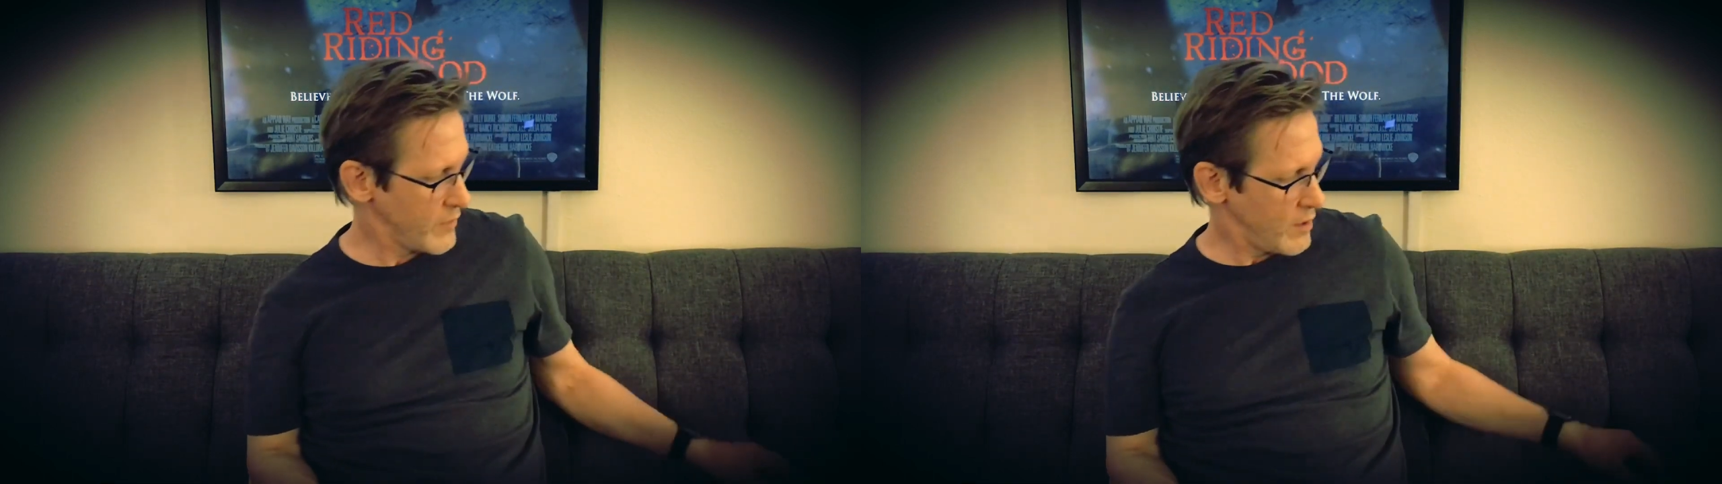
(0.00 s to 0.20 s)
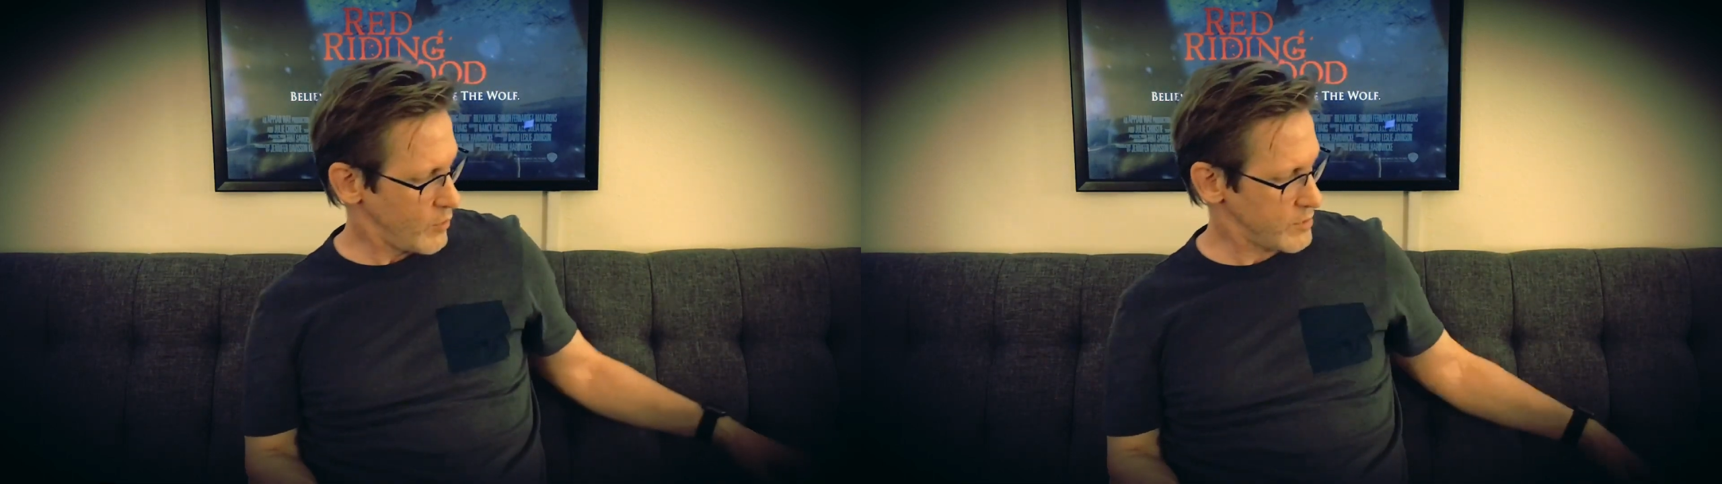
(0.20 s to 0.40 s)

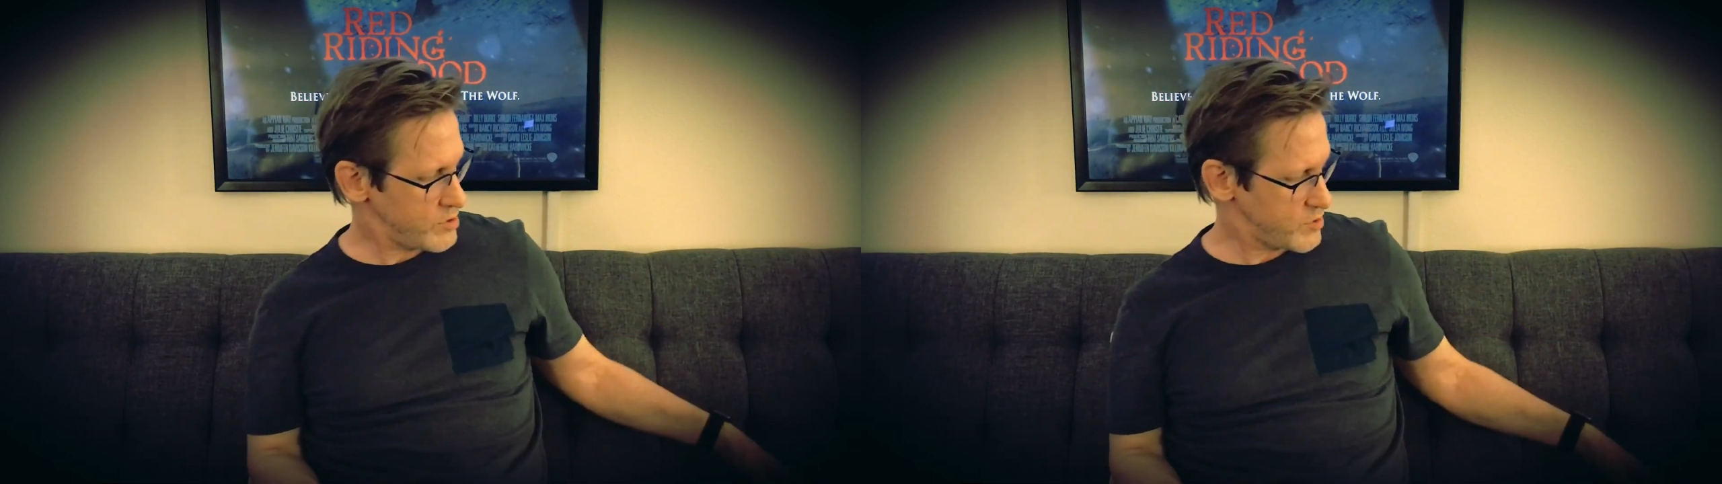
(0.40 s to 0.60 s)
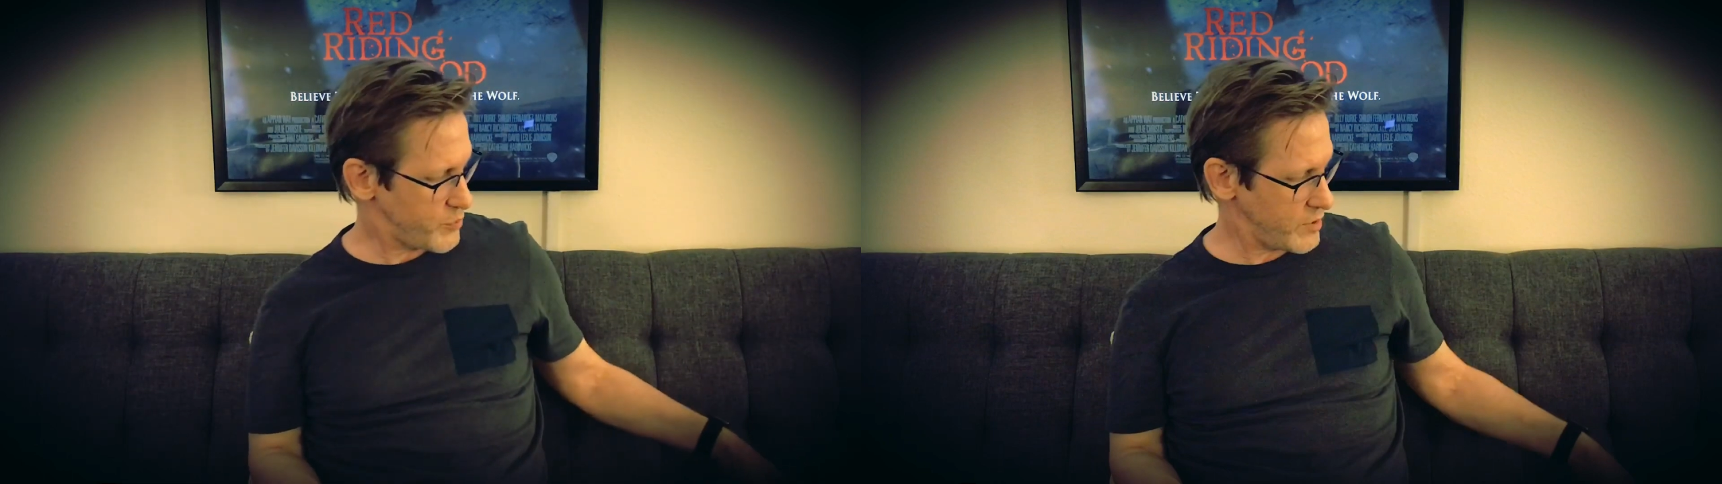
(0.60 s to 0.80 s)
which
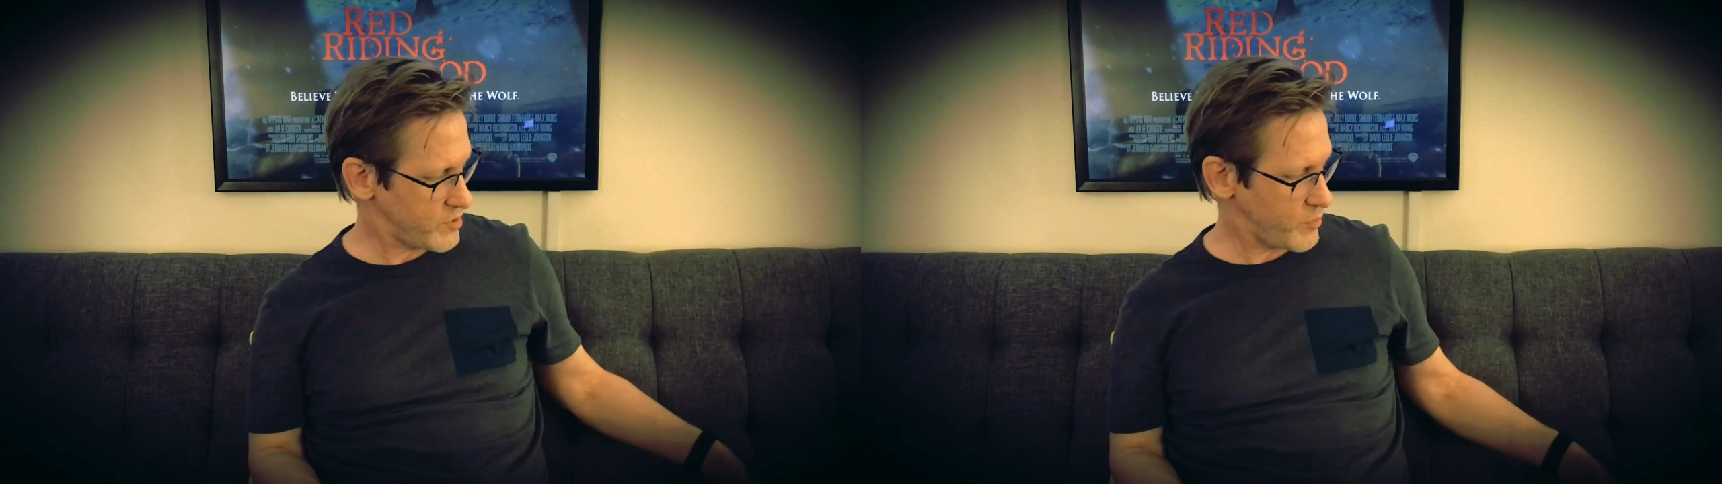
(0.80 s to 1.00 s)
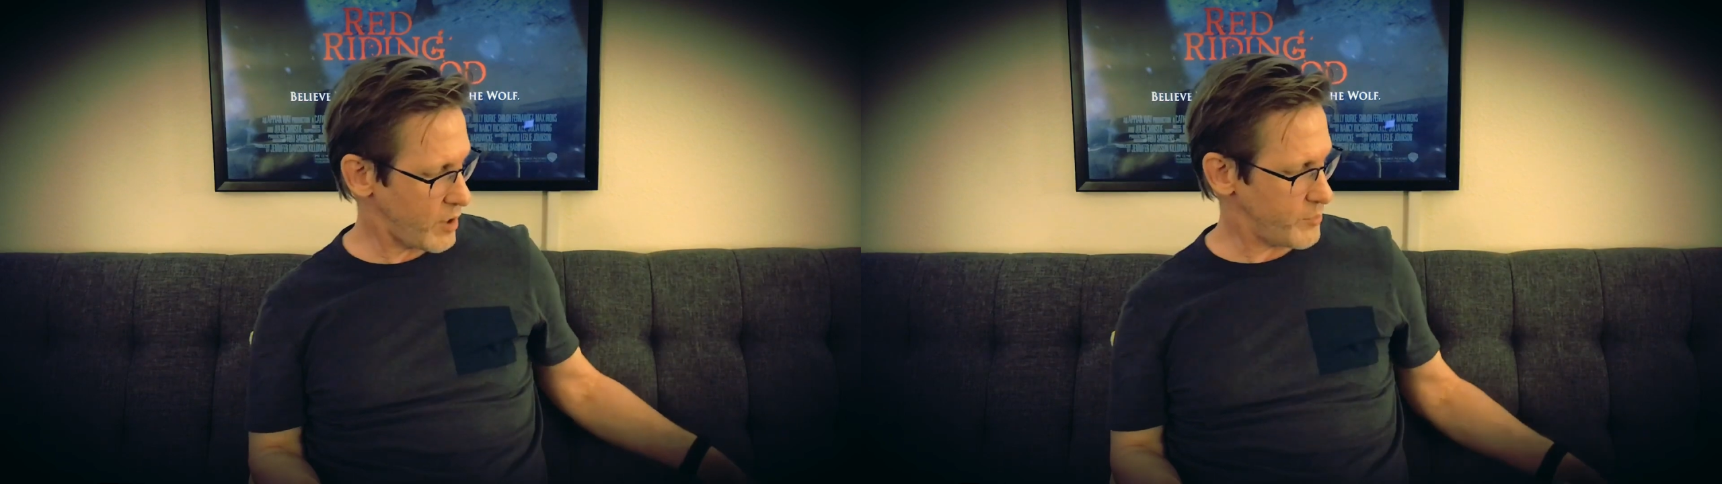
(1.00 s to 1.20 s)
is pretty
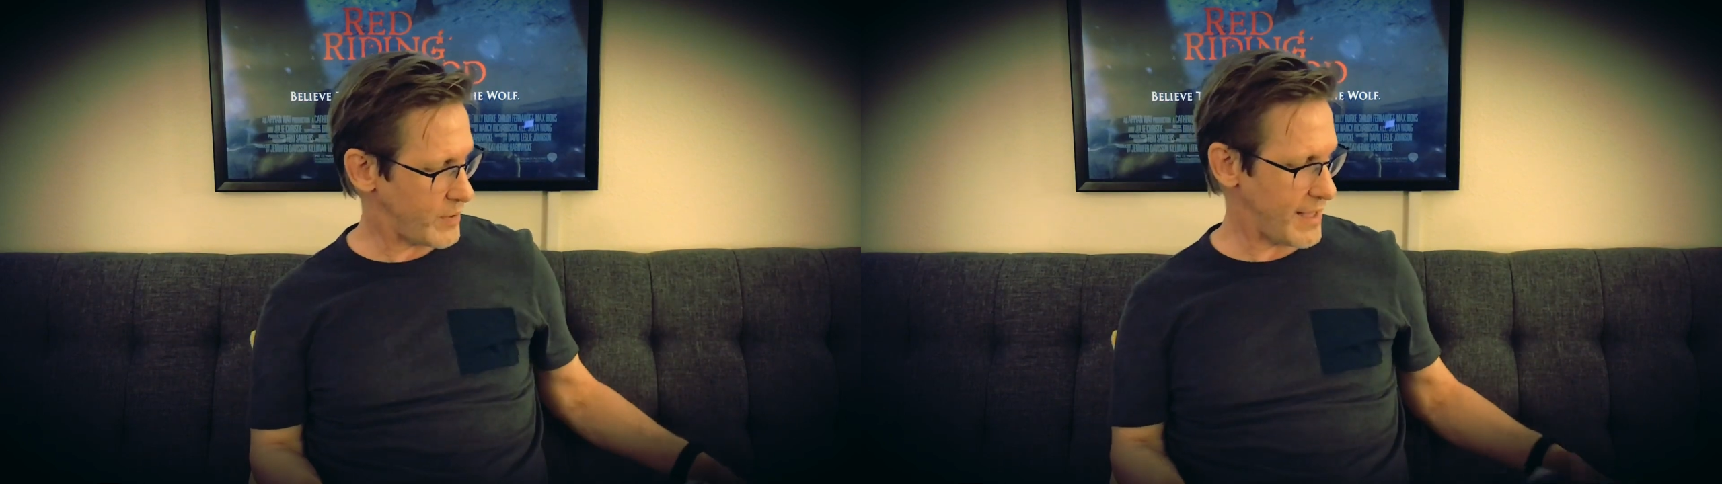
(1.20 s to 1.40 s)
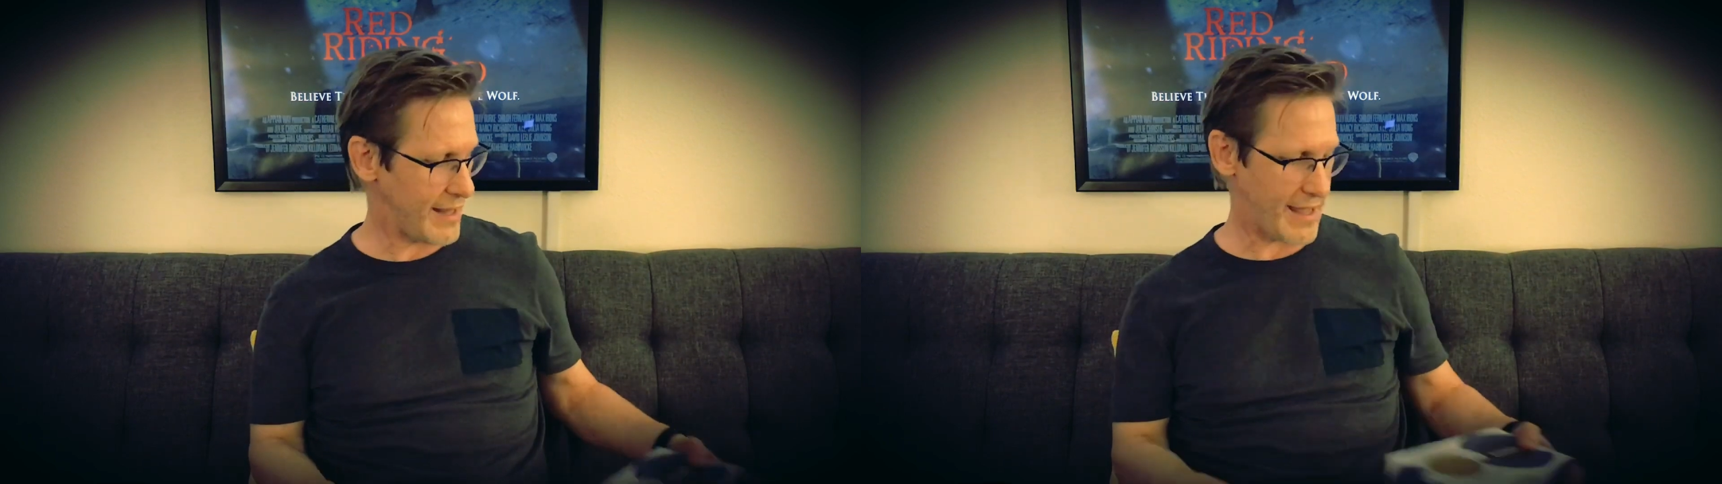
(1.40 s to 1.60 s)
smart planning,